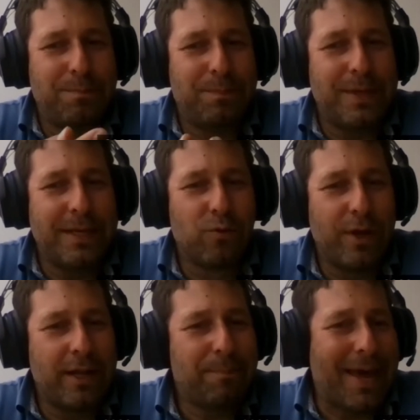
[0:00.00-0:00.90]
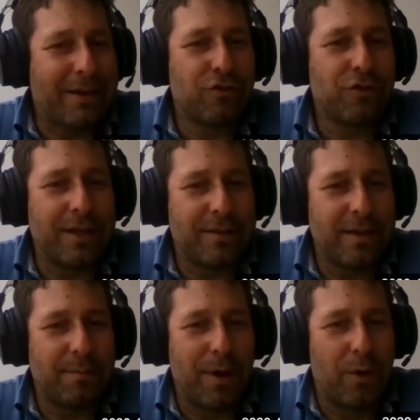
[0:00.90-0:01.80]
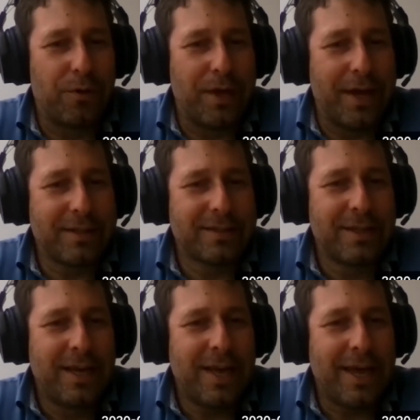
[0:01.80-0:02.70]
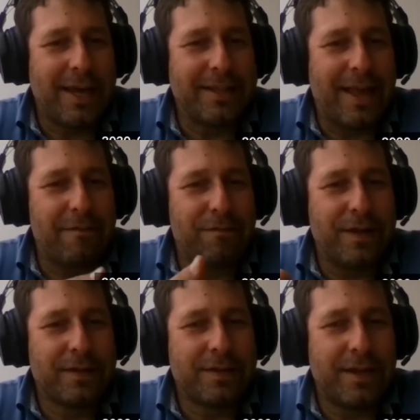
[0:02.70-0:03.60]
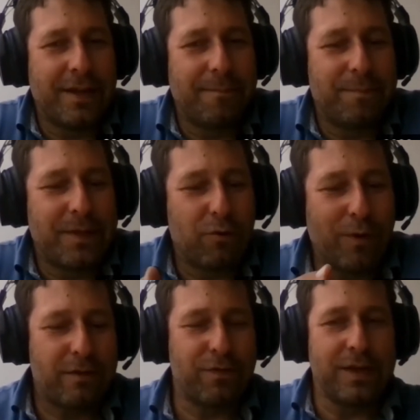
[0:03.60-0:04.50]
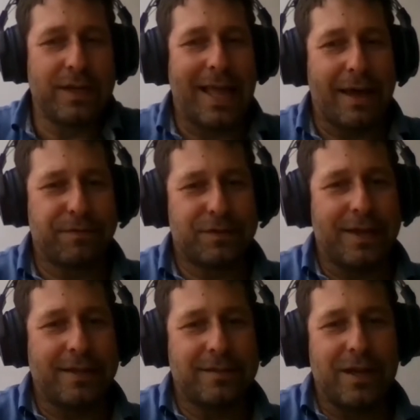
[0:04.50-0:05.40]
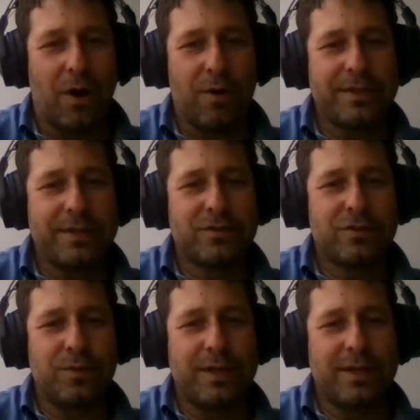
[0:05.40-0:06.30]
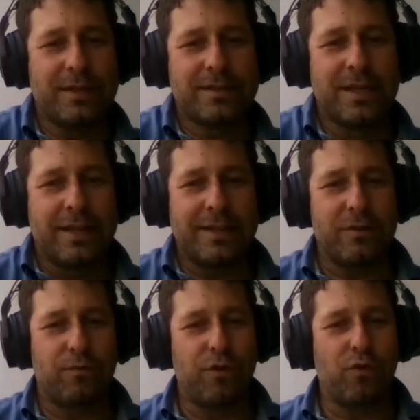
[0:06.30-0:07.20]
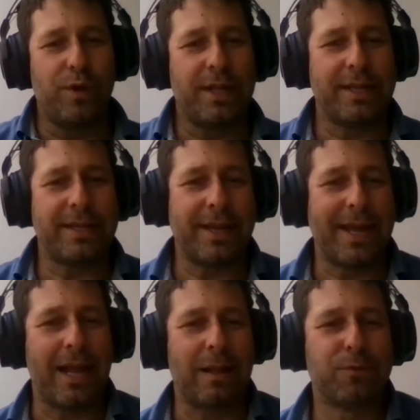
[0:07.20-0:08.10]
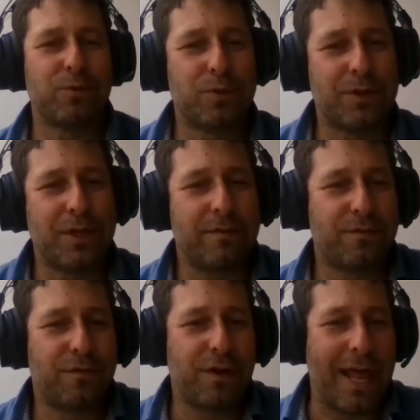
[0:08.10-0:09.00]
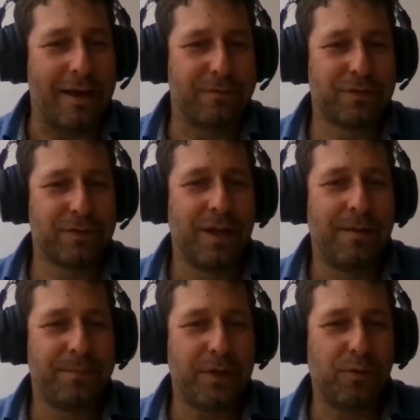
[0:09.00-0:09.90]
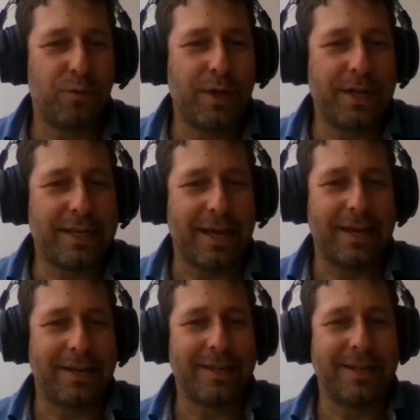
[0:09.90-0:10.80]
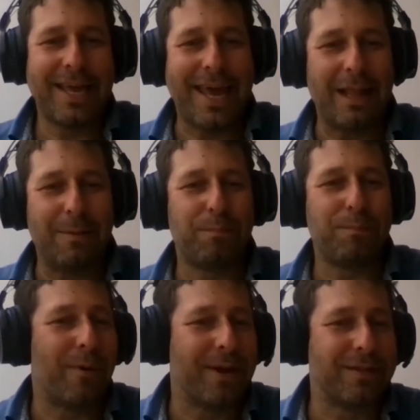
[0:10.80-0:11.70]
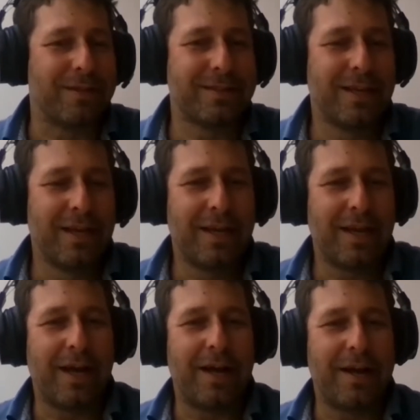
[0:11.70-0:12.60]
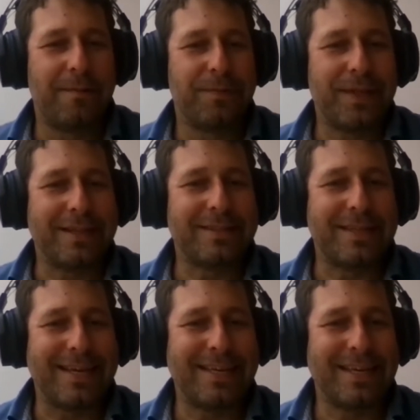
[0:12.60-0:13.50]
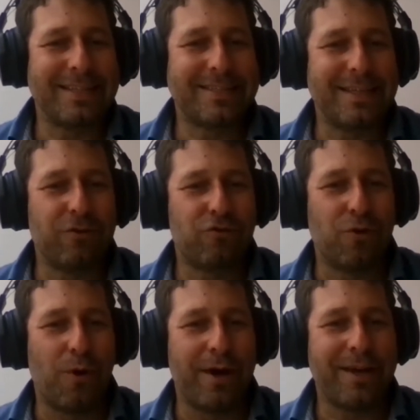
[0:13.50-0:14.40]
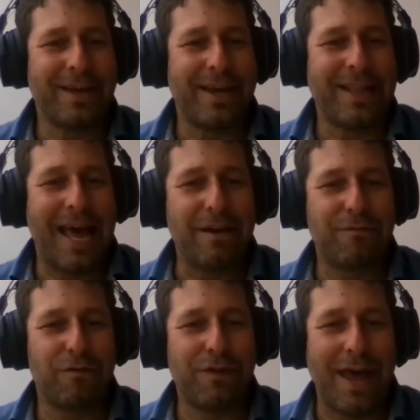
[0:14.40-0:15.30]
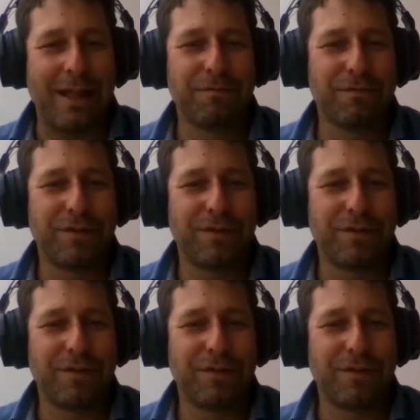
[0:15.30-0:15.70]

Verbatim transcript: being really passionate about that. And I think the the great thing in life science in our industry is that we really can help to save lives. That we really can help parents um, that their kids enjoy a life of health